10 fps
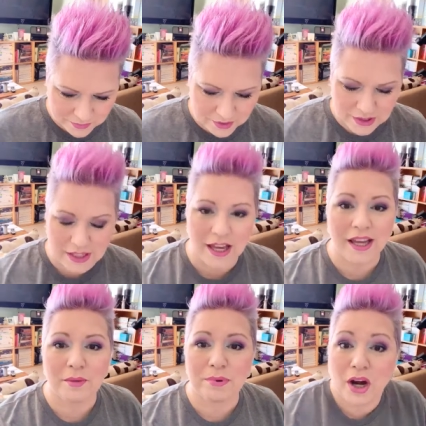see, I
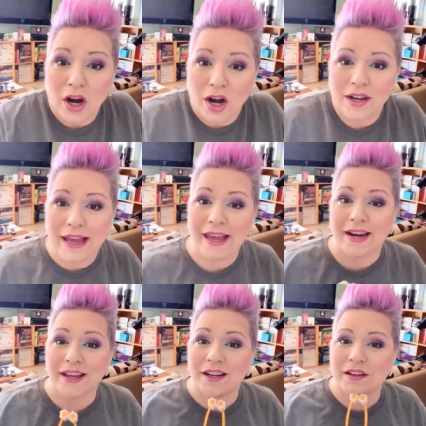can and
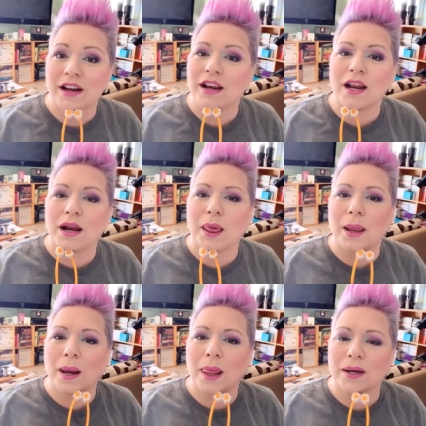I can
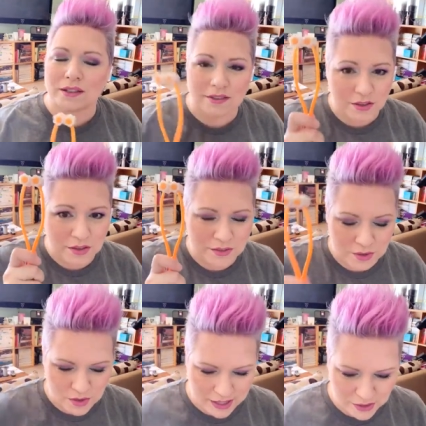
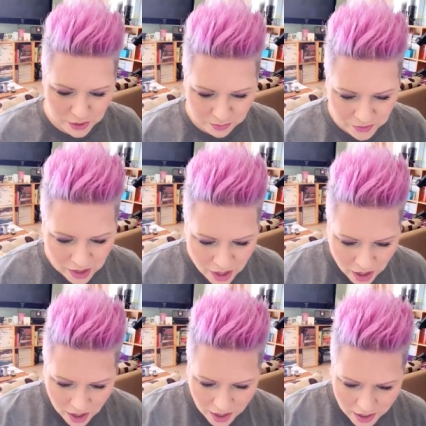do that too.
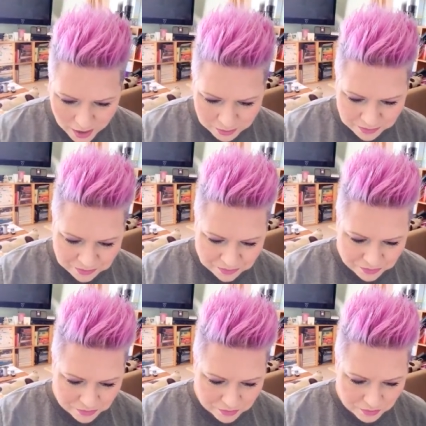Um,
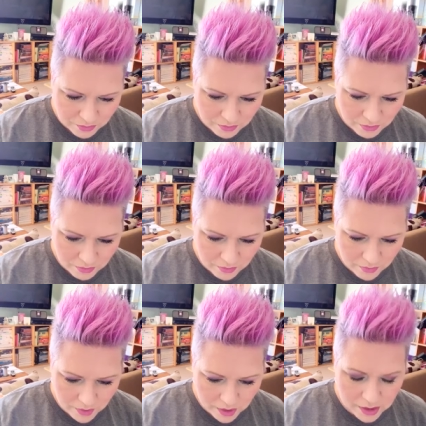
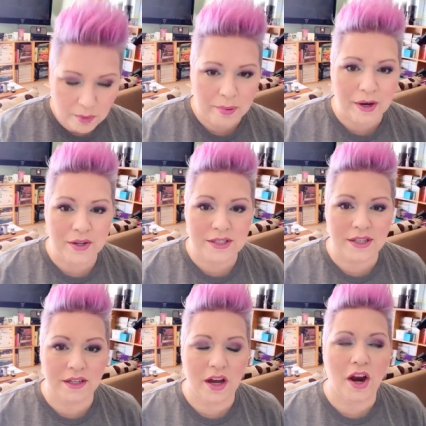
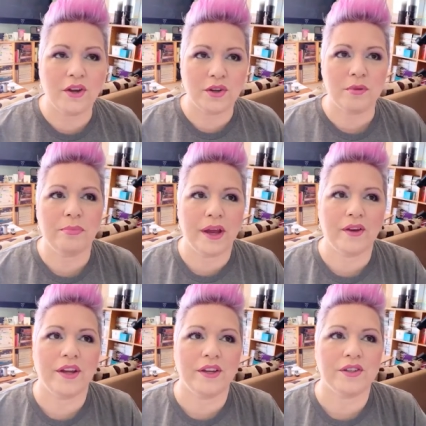comparison. Are you
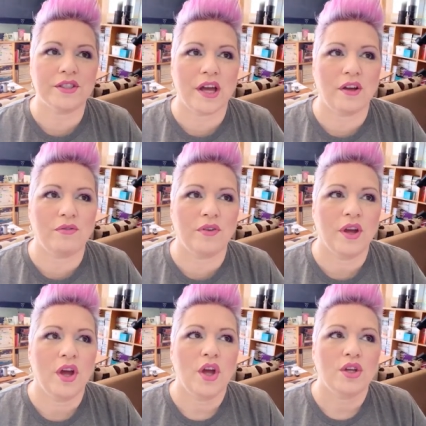comparing yourself
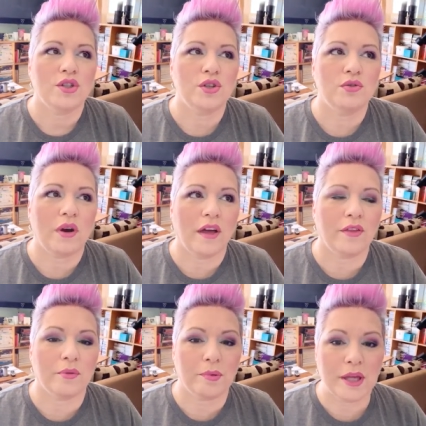to
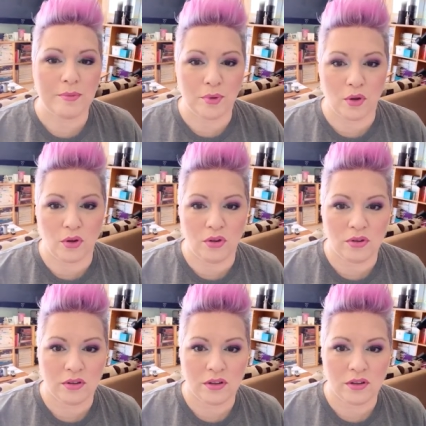other people?